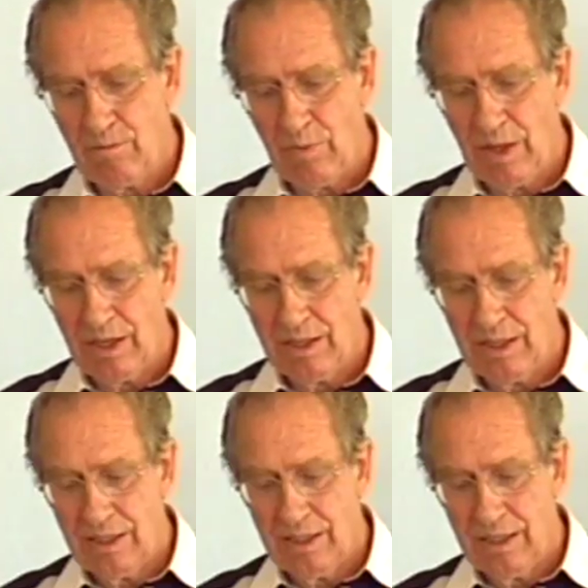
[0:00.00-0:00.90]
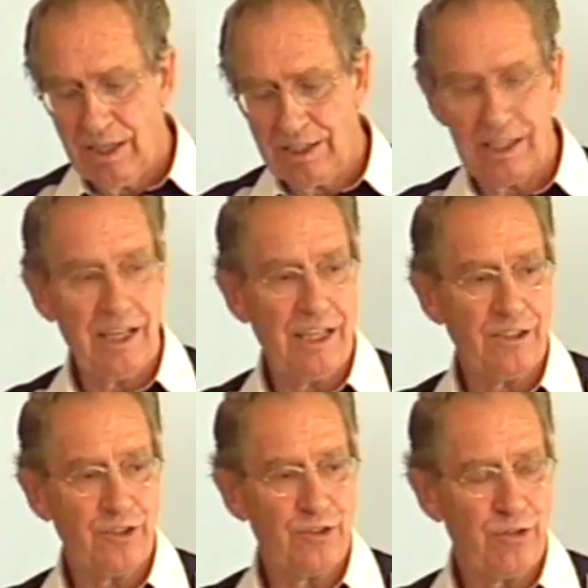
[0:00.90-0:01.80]
At the last trump,
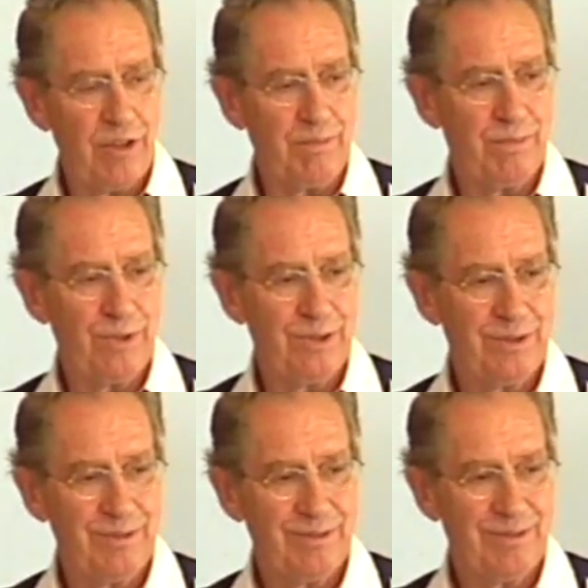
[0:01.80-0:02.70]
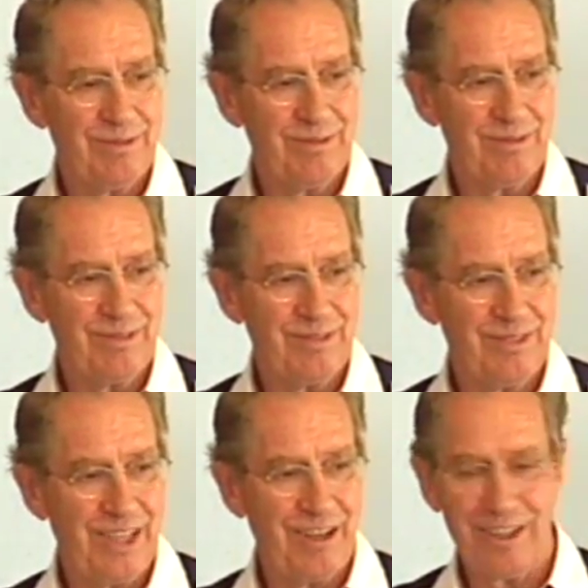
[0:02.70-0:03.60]
now I got to
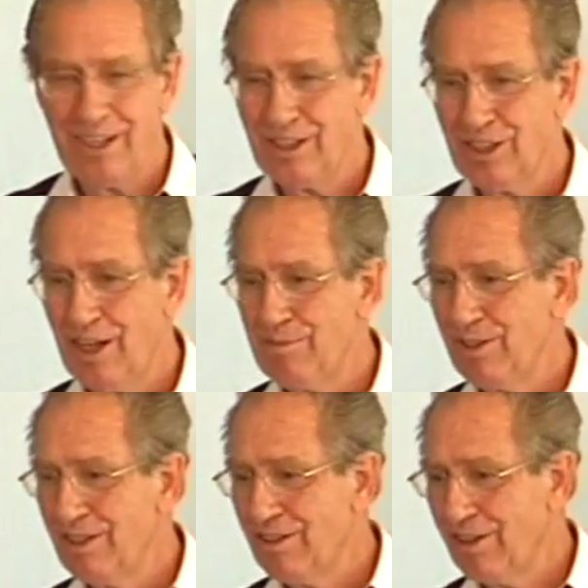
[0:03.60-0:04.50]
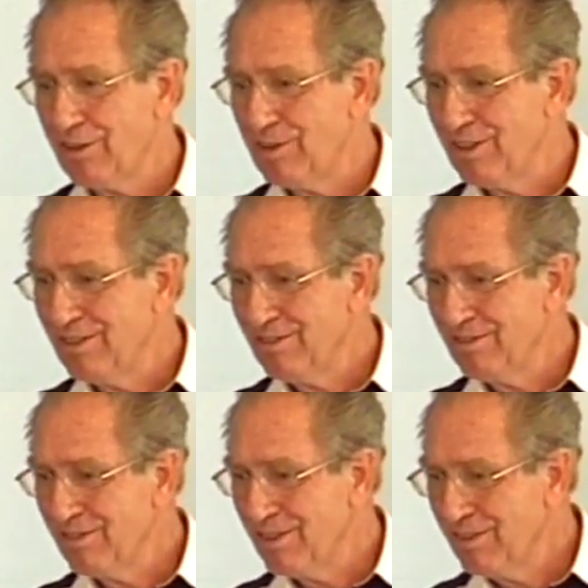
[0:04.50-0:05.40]
stop another argument.
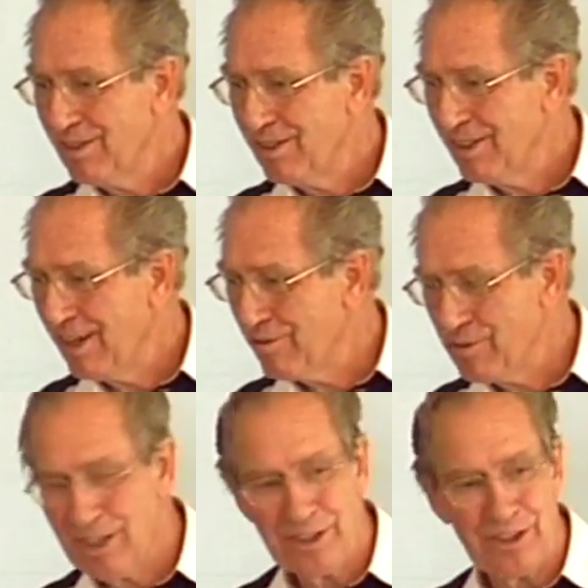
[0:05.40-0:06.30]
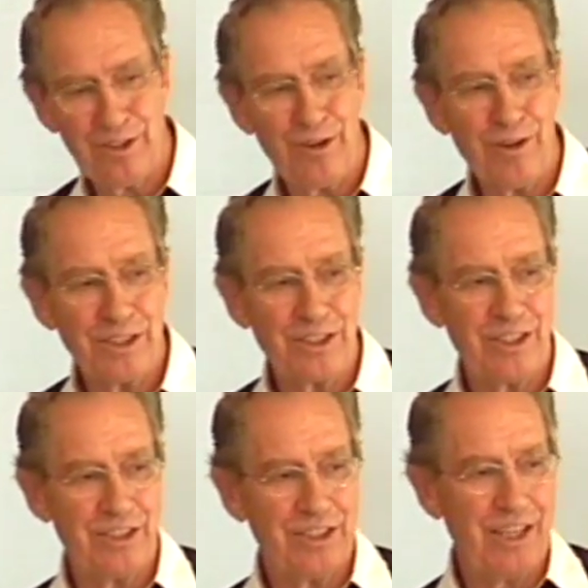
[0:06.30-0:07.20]
Everybody says, oh, it's the seventh
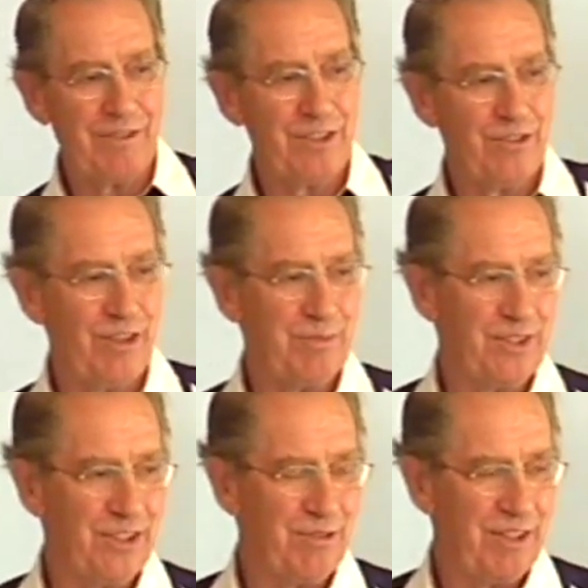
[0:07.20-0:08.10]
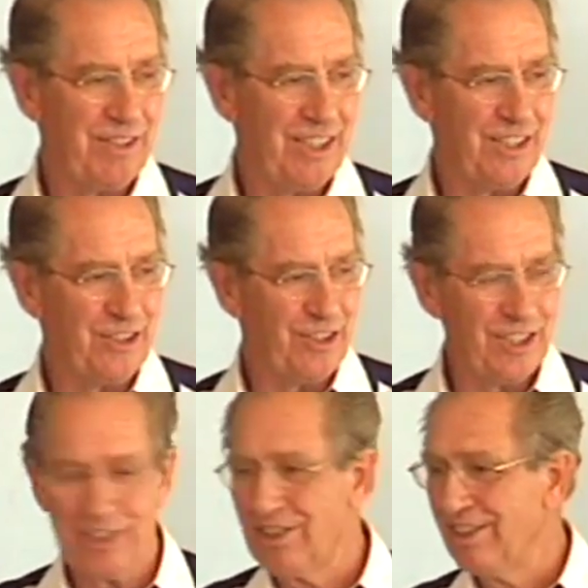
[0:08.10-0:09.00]
trumpet in Revelation. Listen,
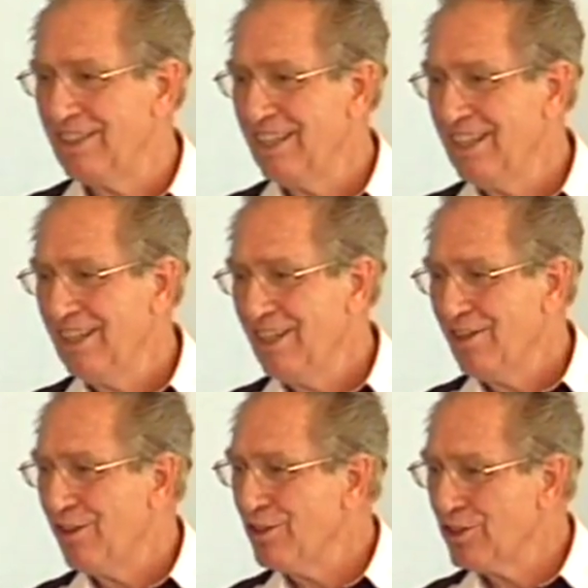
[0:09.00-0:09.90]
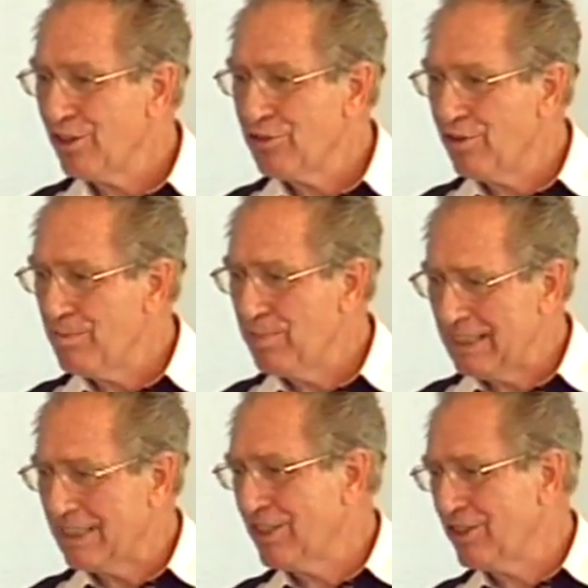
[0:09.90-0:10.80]
those are trumpets,
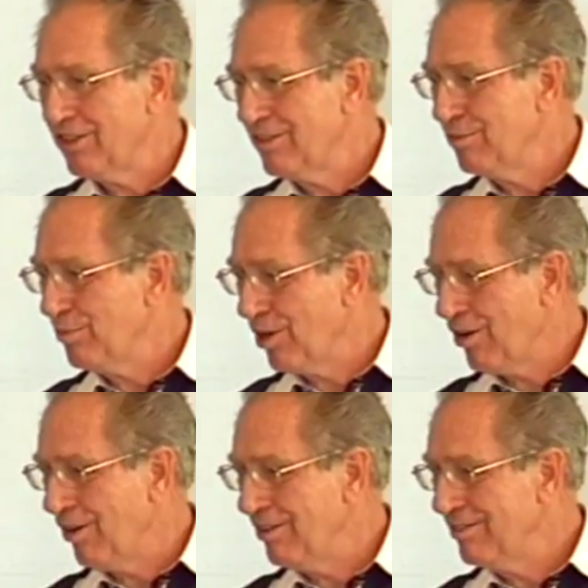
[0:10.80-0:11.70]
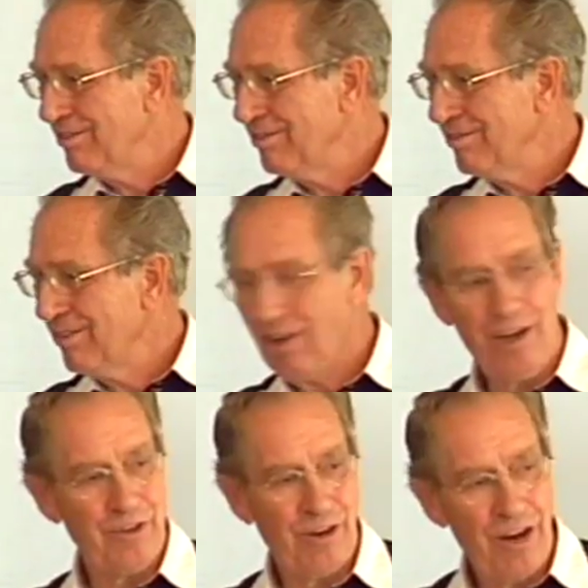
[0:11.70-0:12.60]
plural, and they're
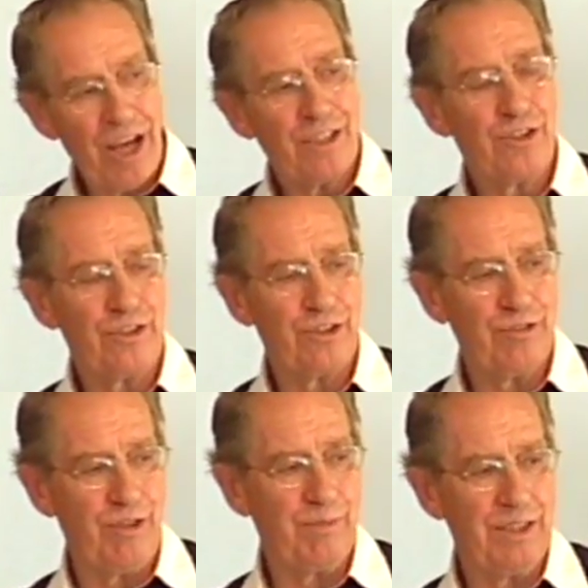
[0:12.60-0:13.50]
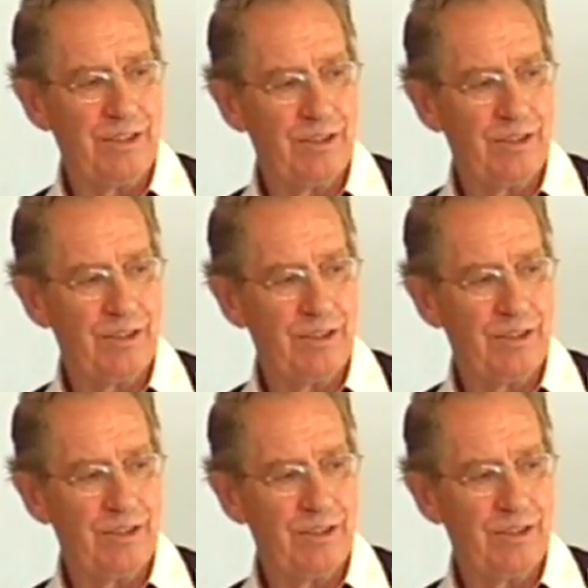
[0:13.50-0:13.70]
angels' trumpets, plural.